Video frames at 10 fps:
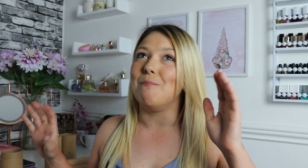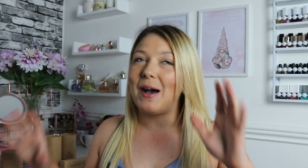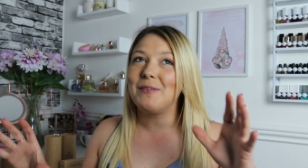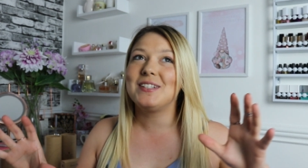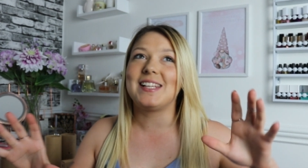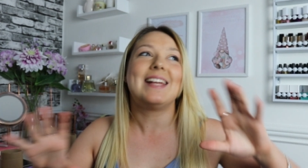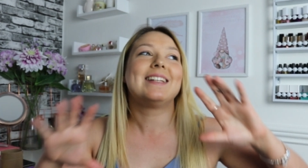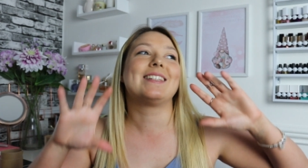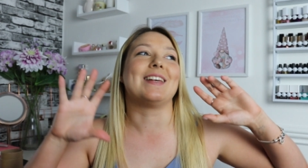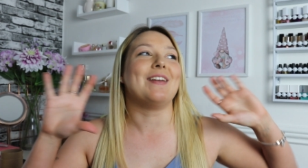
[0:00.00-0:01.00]

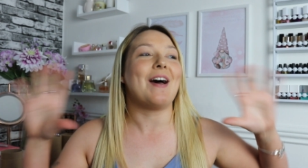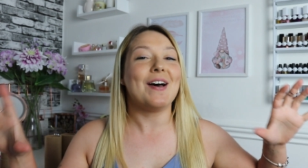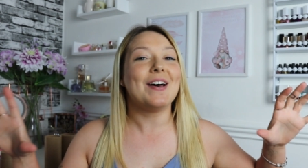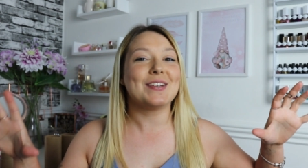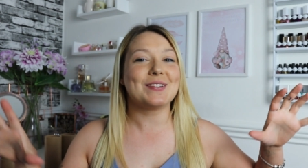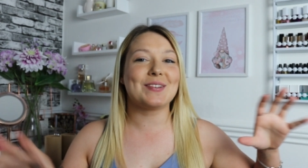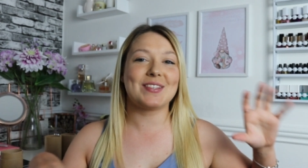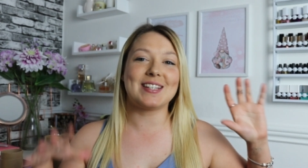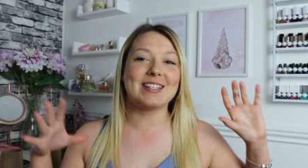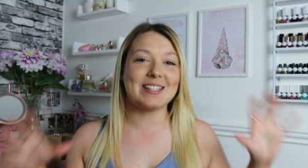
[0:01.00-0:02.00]
mountains and
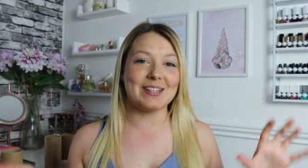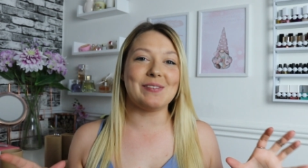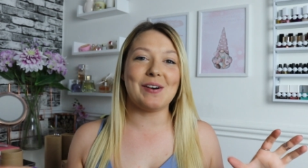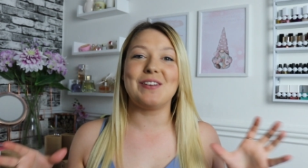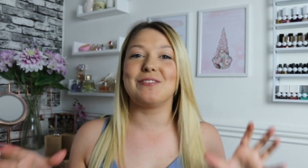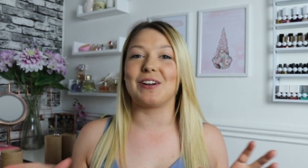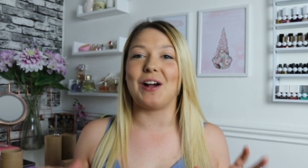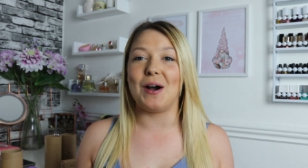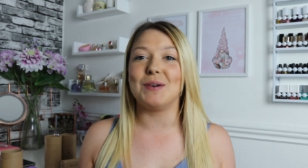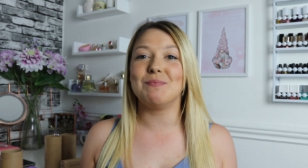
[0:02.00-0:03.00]
hurdles to still
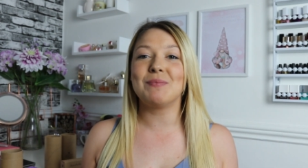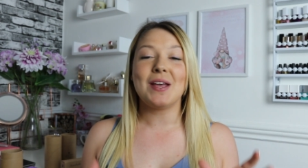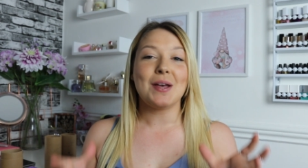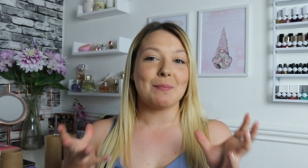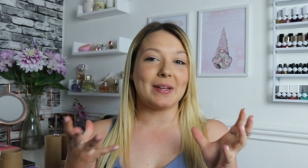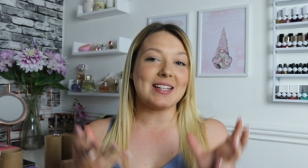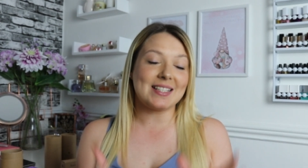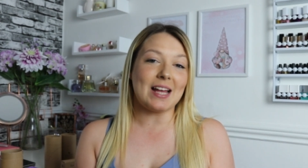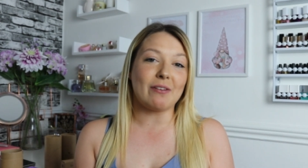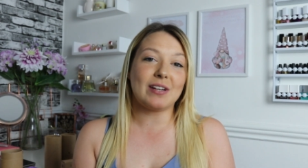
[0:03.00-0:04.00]
overcome, but
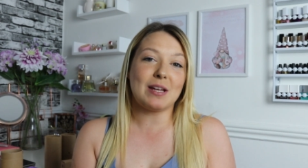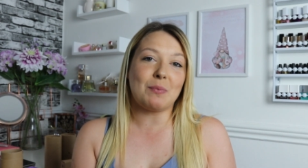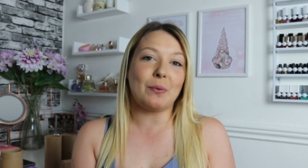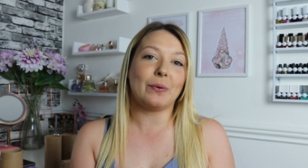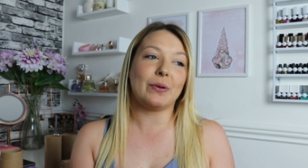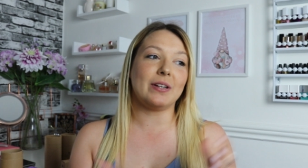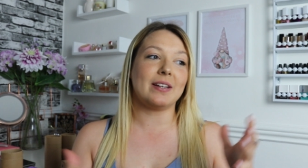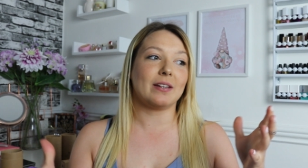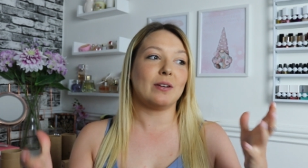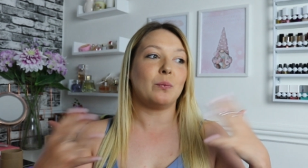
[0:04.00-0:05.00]
it's definitely
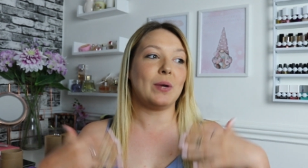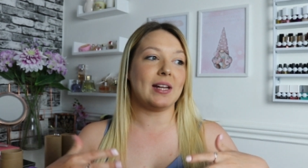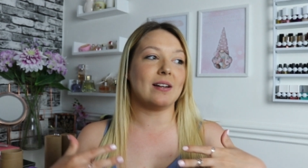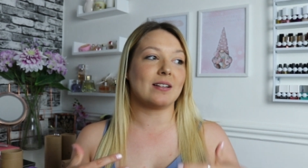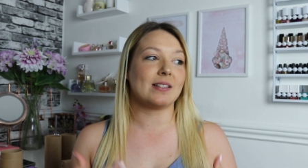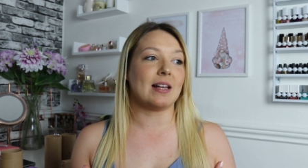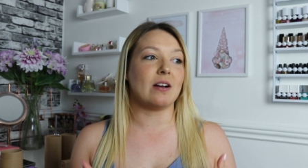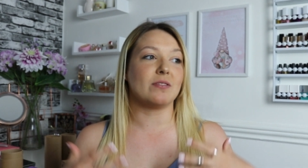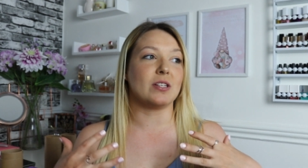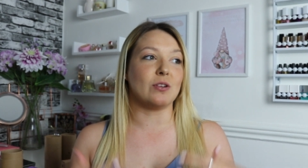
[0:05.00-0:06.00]
important that we in
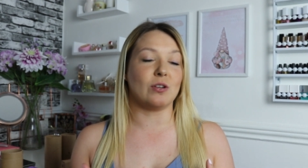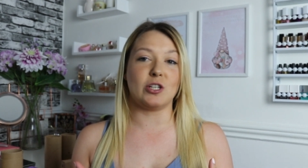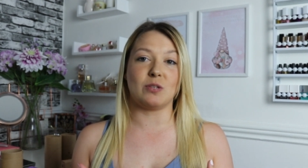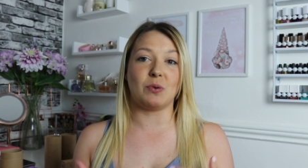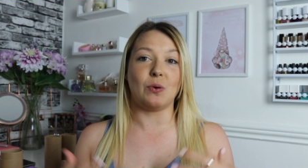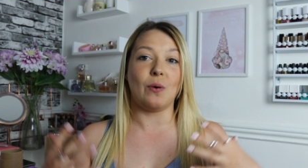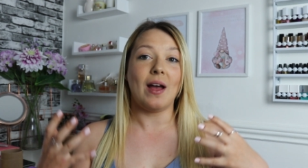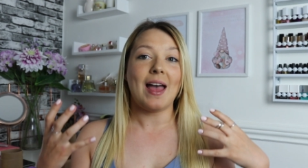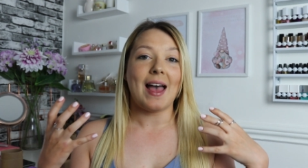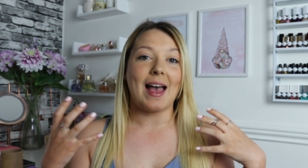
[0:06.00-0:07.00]
ourselves are
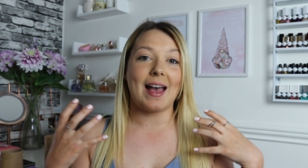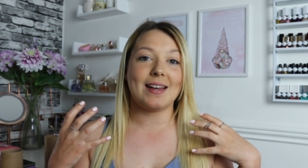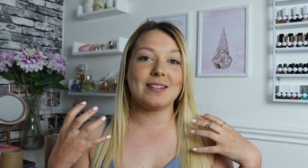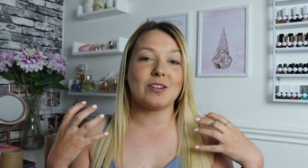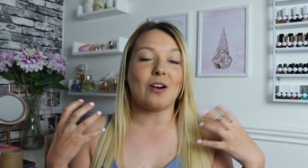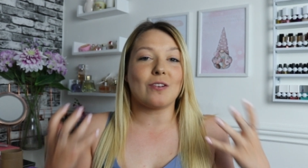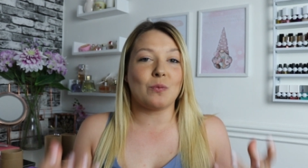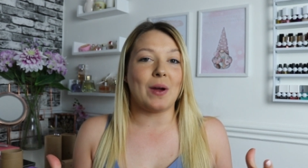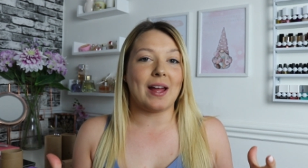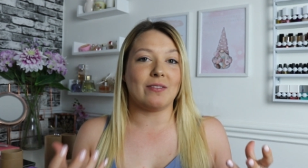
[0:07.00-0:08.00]
knowledgeable and are
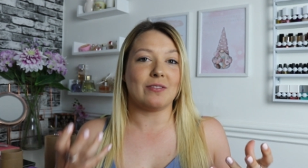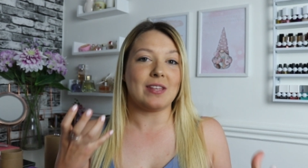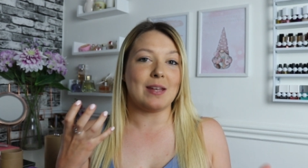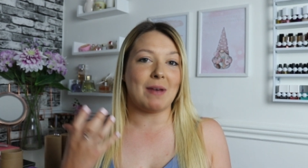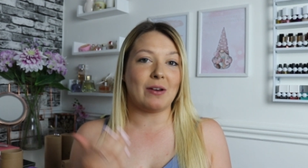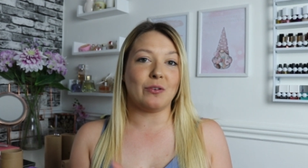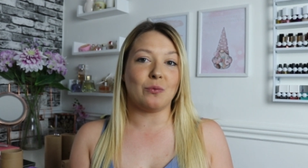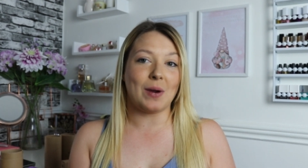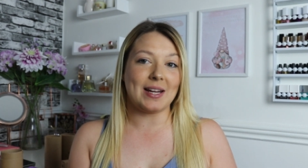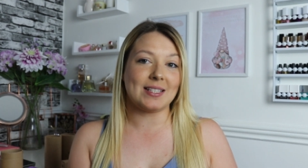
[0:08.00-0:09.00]
aware of the amount
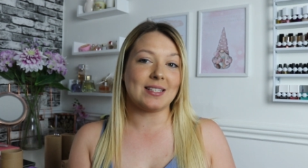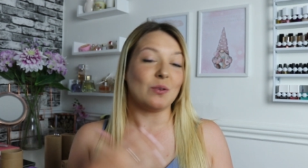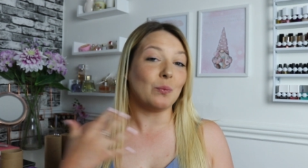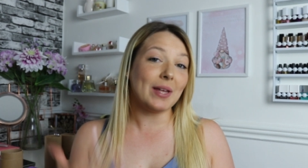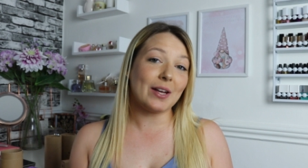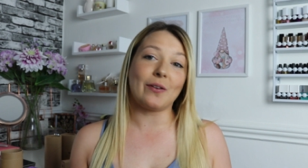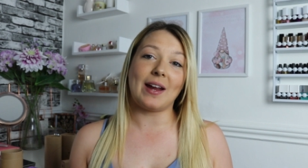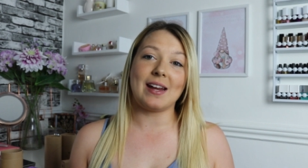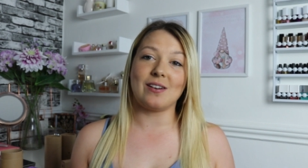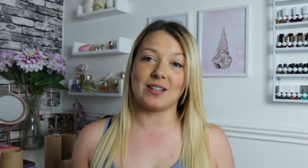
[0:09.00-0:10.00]
of waste that we're
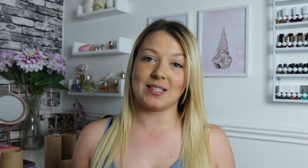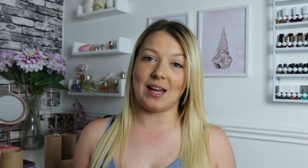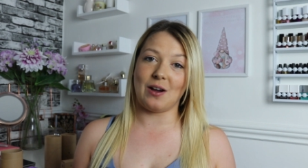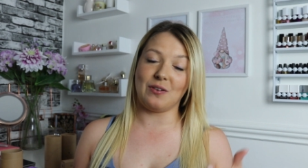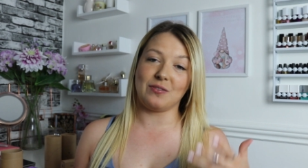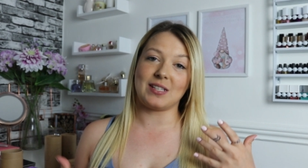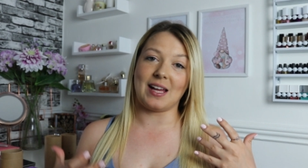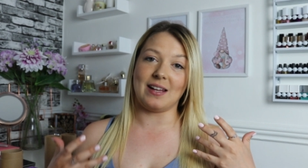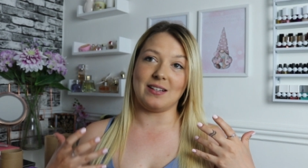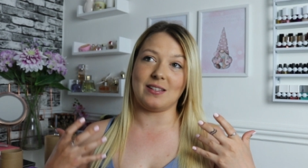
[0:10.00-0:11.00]
creating ourselves
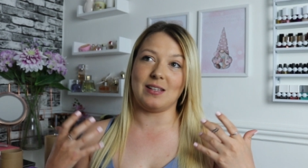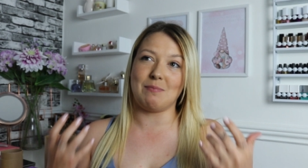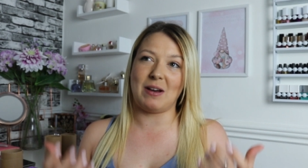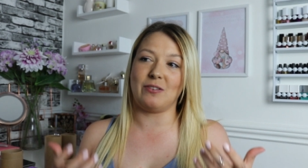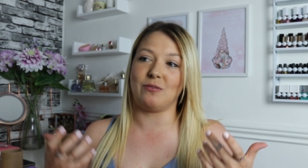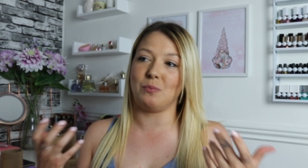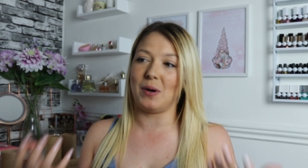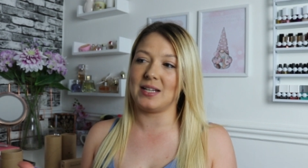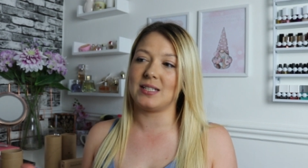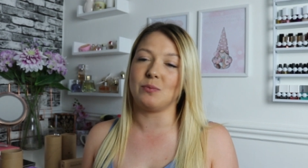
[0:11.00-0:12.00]
and the amount of
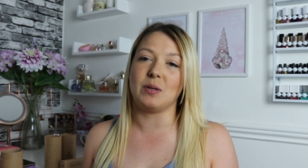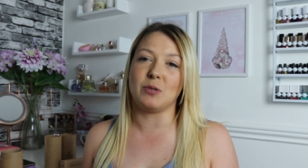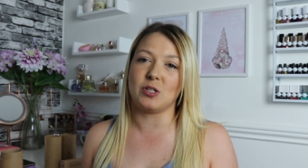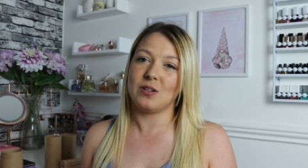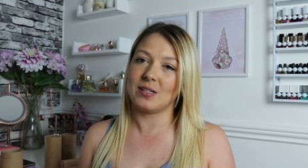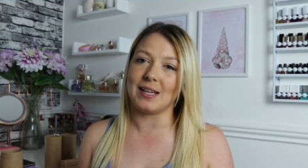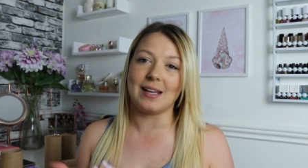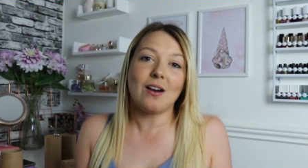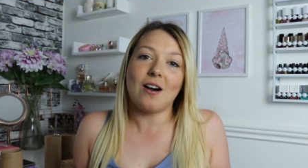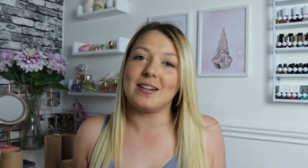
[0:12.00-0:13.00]
waste that we're
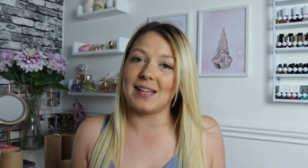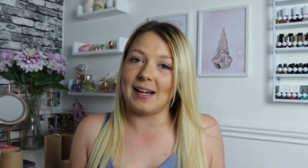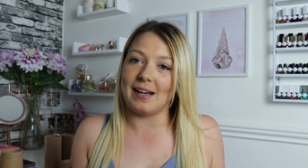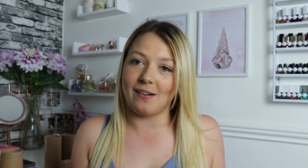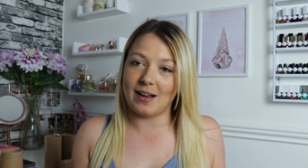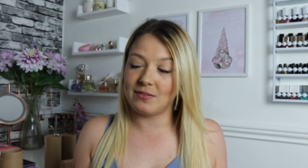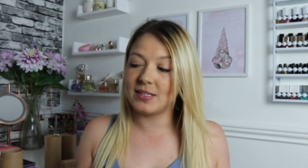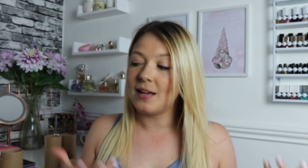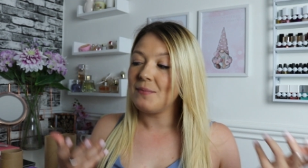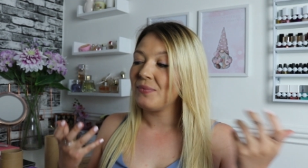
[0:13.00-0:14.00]
producing in our daily
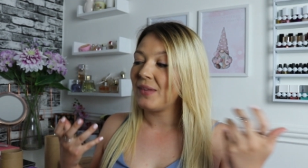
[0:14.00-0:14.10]
lives.